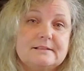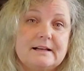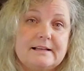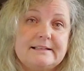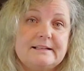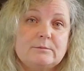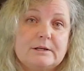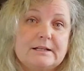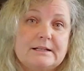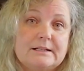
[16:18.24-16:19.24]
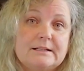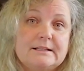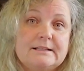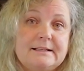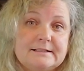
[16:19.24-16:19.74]
I did one.
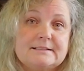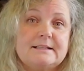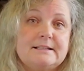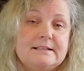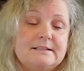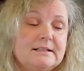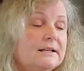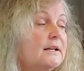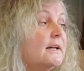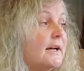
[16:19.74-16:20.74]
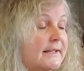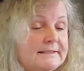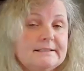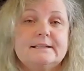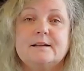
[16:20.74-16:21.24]
Yes, I did. I
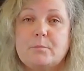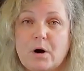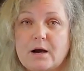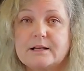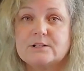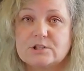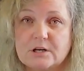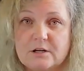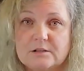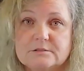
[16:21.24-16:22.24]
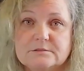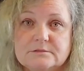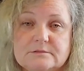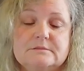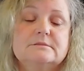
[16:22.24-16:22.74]
did a pocket shawl.
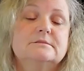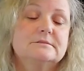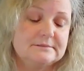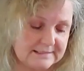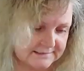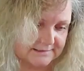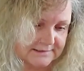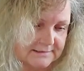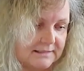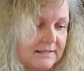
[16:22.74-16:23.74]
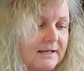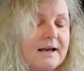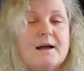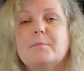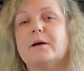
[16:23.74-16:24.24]
Yes,
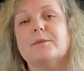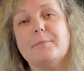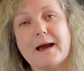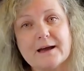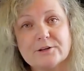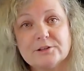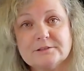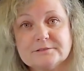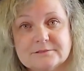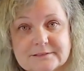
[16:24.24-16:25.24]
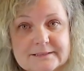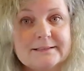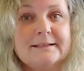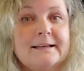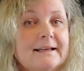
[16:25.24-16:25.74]
I bought the pattern
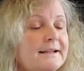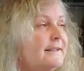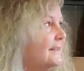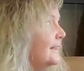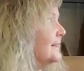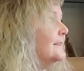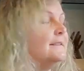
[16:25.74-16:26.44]
and I did it.